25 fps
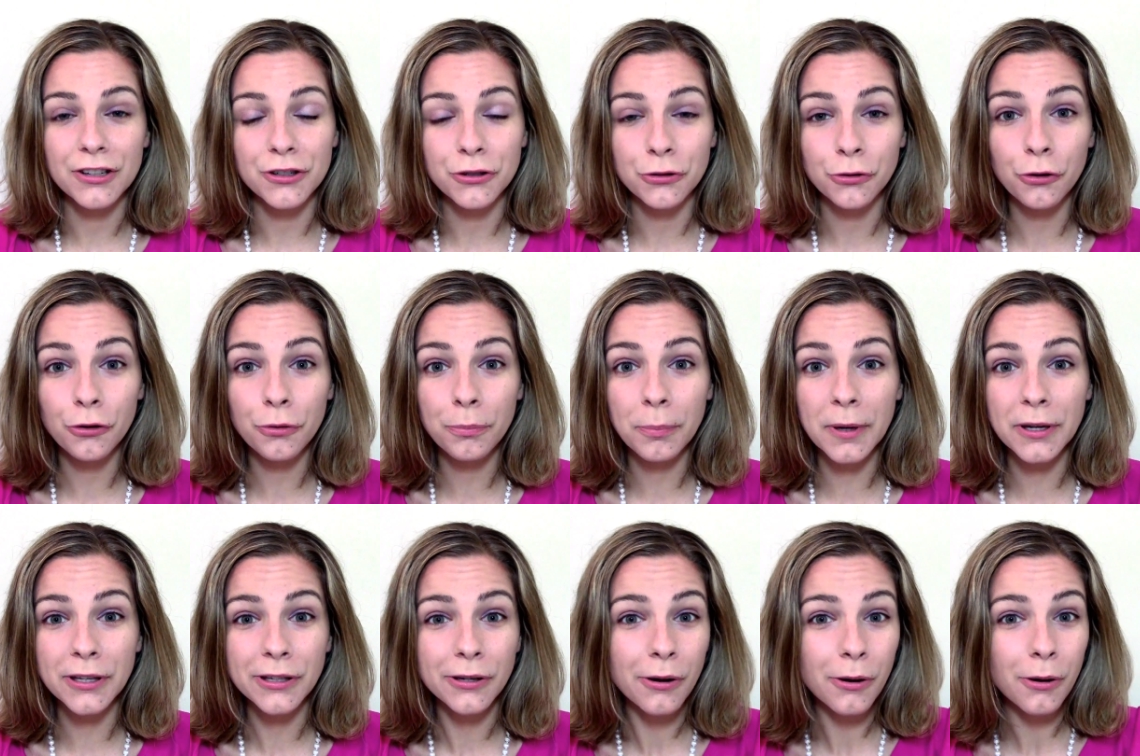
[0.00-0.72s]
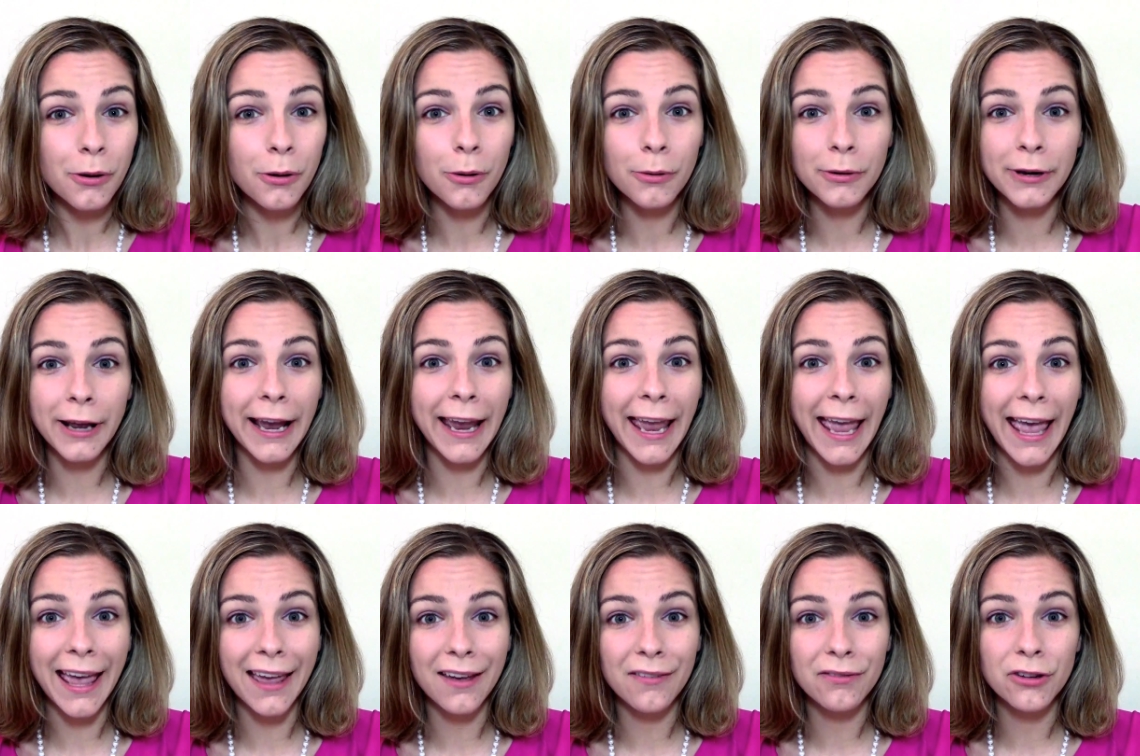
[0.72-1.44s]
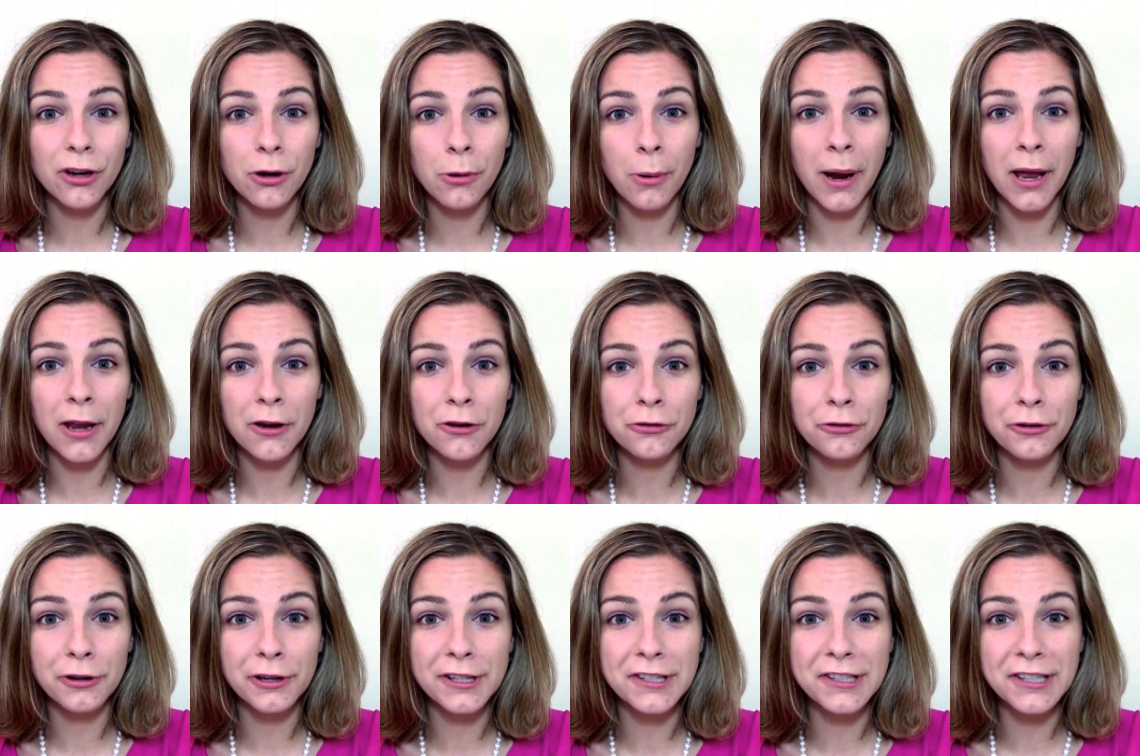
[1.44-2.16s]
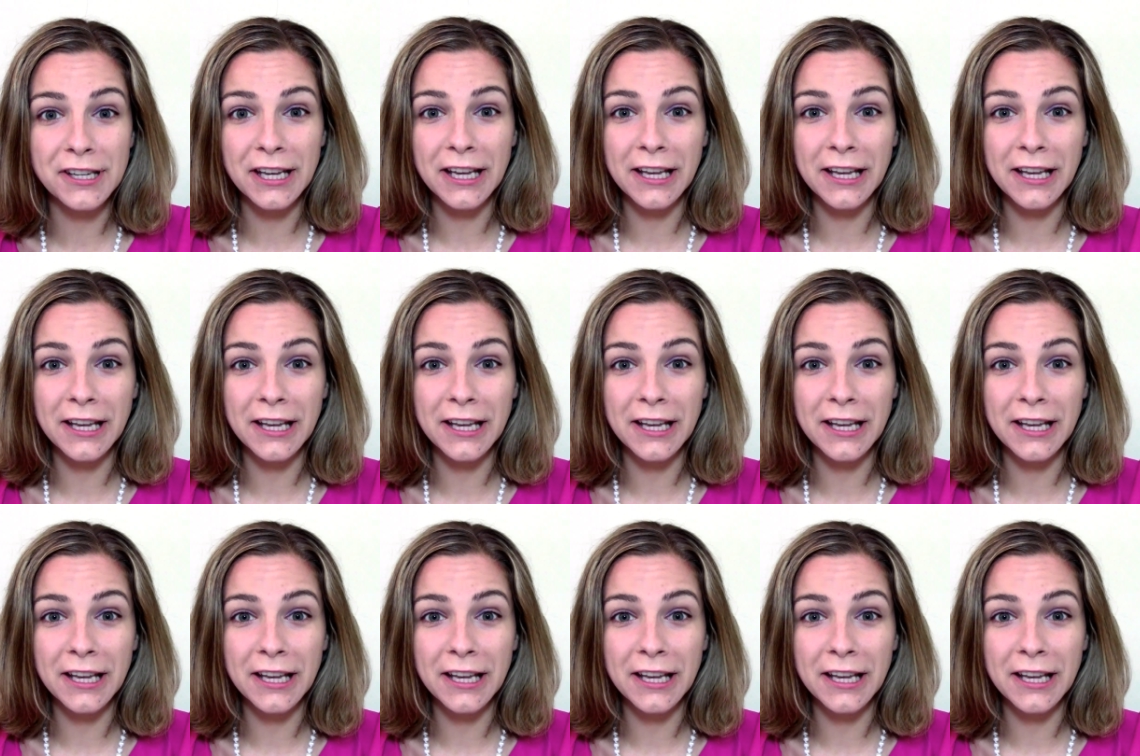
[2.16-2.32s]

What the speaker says: Truth be told, I have no interest